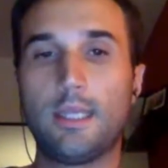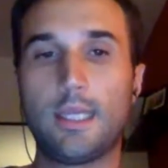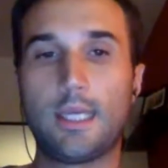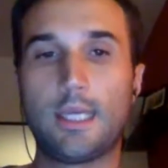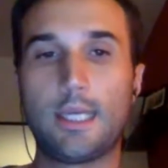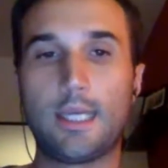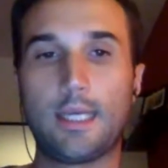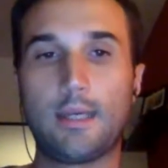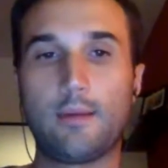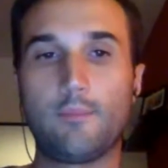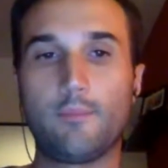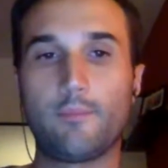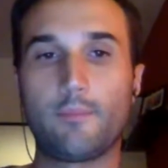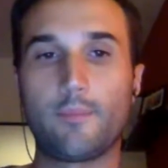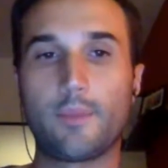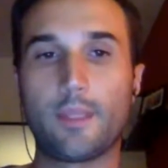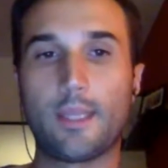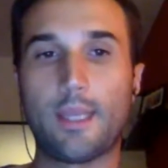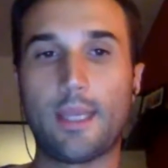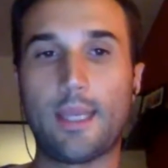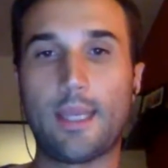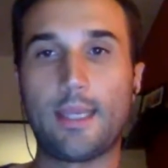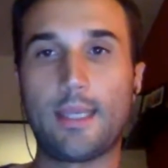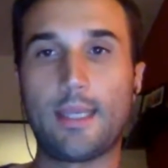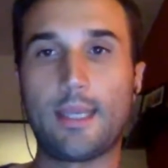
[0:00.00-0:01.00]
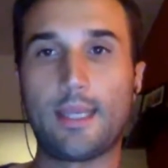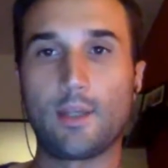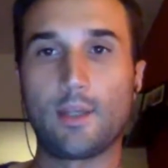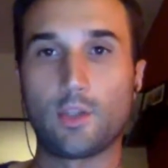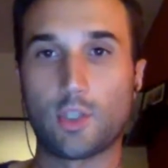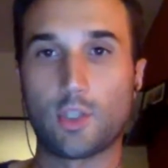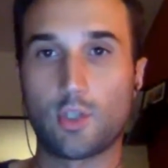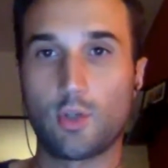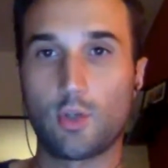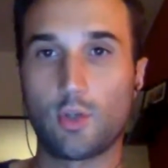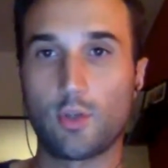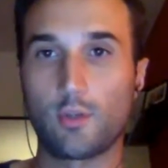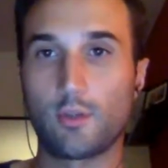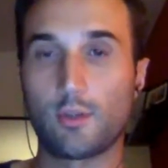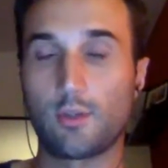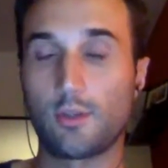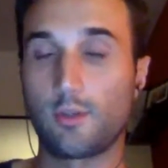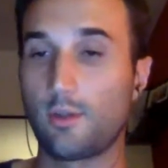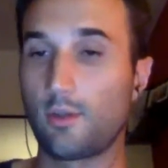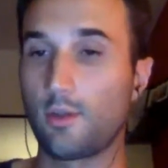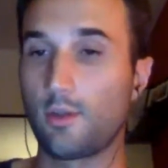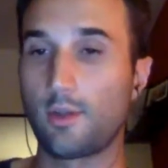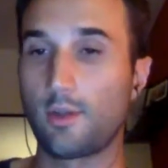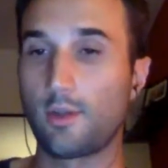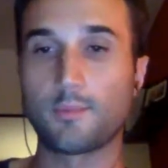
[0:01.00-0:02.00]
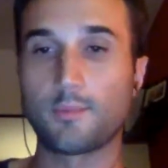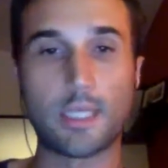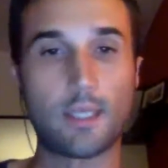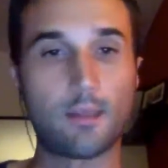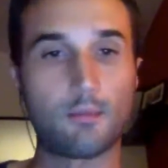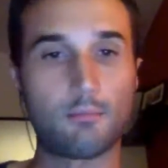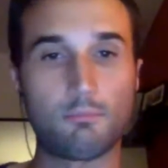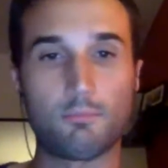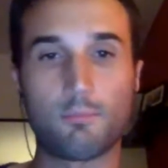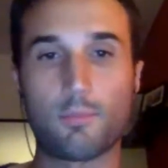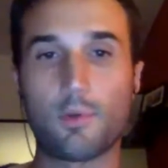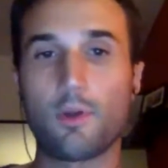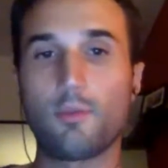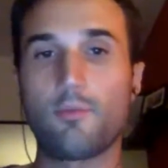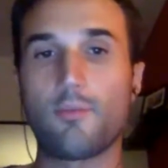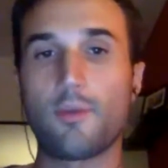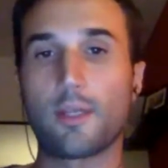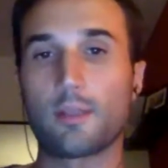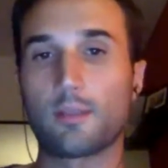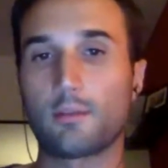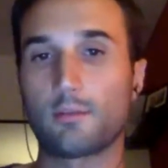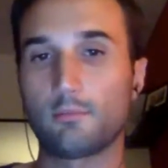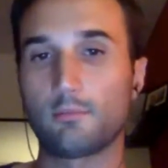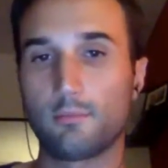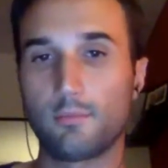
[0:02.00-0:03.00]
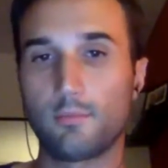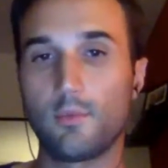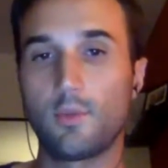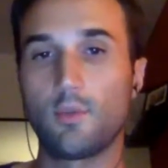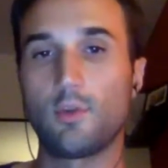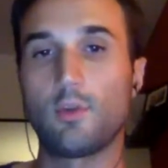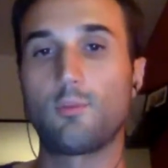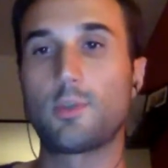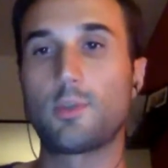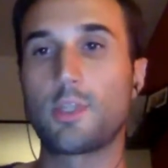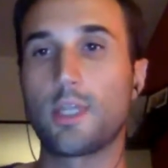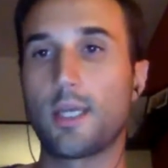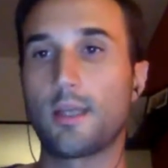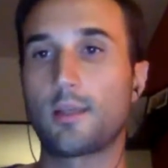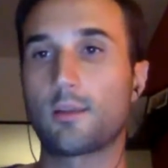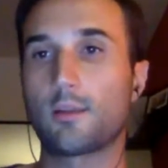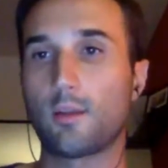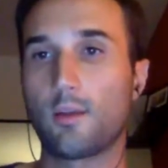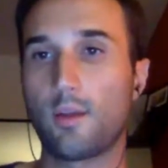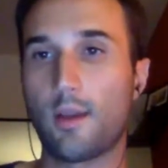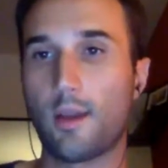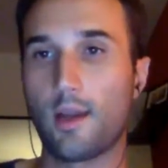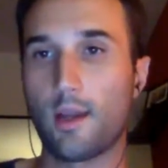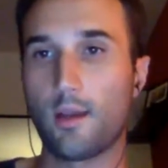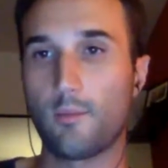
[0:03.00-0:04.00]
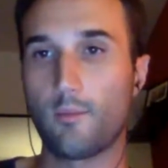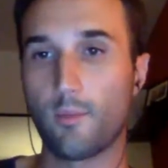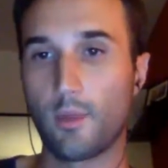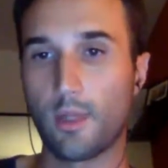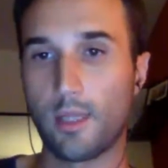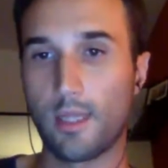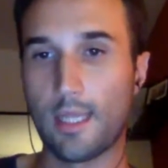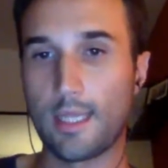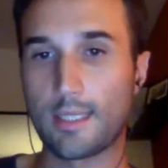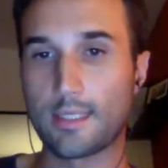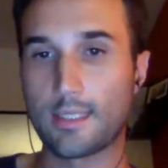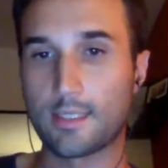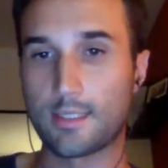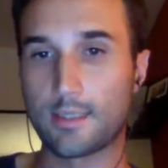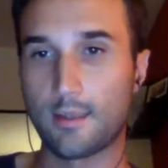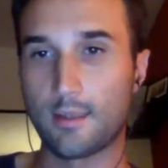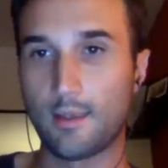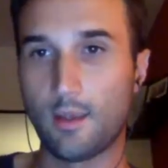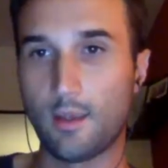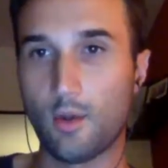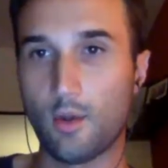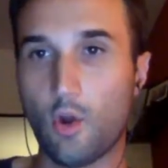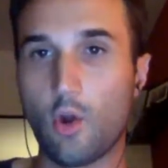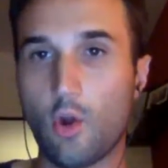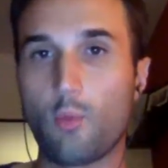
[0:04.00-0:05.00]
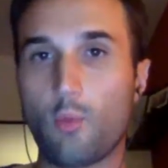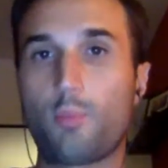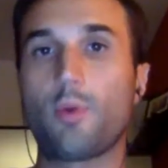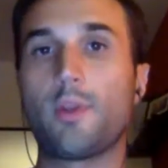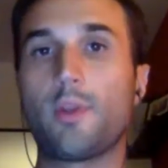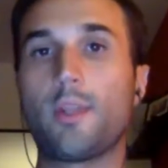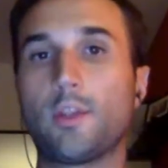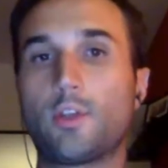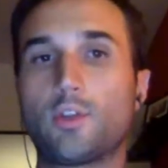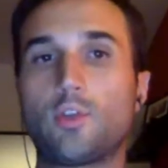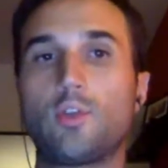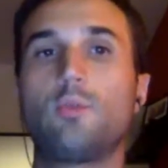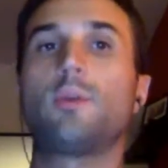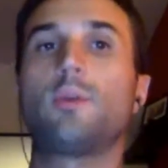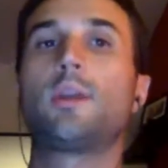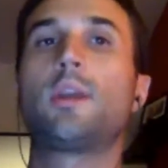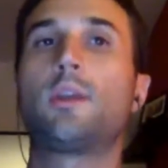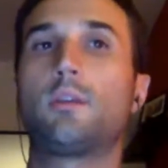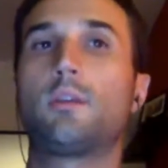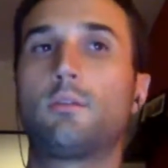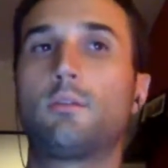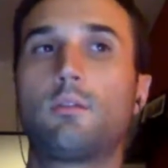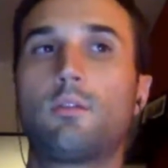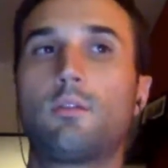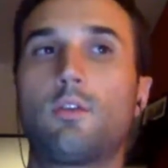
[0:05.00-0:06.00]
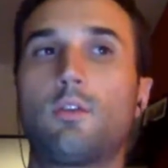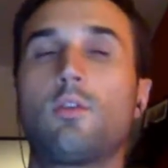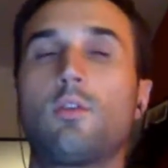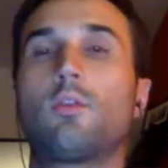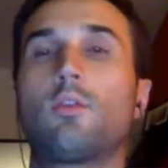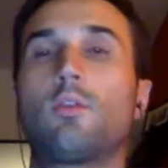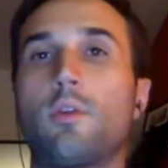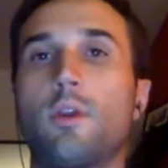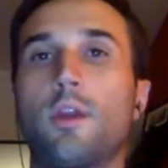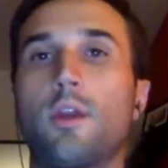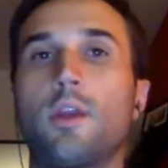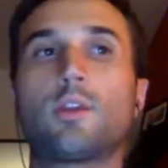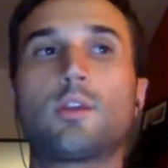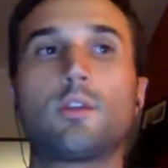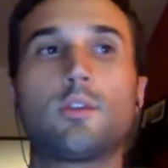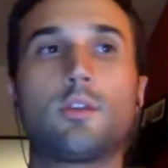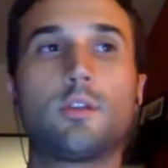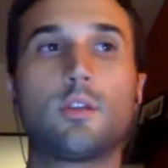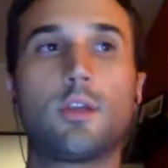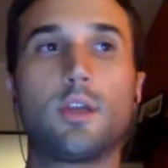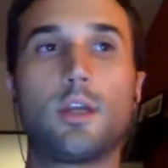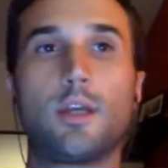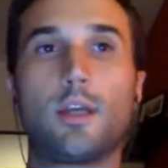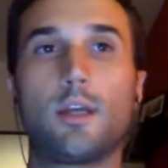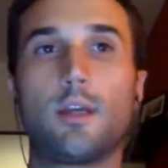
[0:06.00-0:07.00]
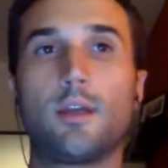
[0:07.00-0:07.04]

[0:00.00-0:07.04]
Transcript: And then just go to them and say, perfect, you object. Let's open a 2-week co-creation